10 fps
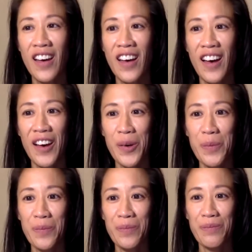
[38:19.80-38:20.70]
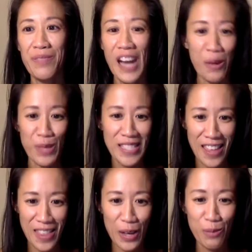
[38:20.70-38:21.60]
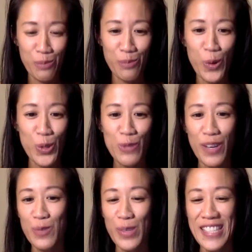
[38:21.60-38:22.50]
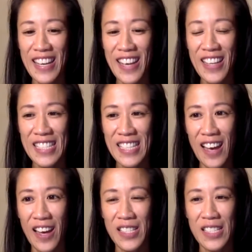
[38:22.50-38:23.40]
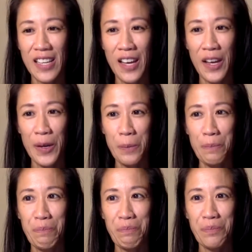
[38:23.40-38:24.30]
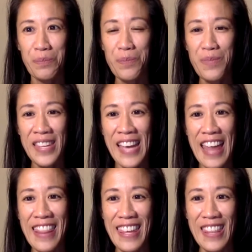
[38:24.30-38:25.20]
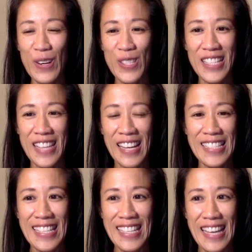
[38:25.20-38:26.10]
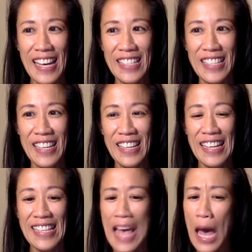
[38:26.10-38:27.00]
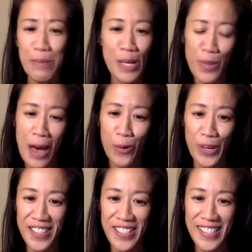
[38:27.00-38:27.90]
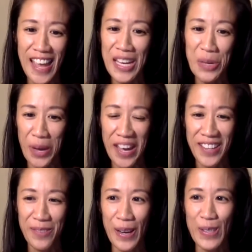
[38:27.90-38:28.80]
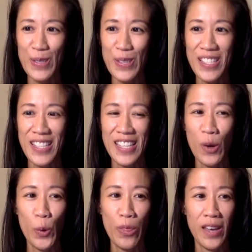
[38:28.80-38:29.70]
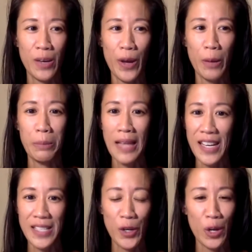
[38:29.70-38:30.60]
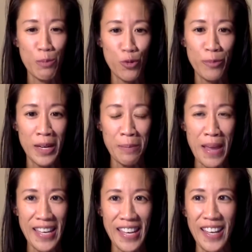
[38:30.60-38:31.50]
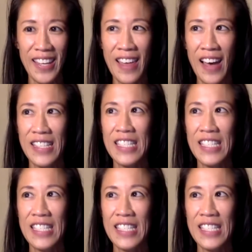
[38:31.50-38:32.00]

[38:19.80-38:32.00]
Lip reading: And I would say, I think most of us would say yes to that. And then there's this idea that it's happening without us anyway, right? So this is the whole thing around planetary movement making, that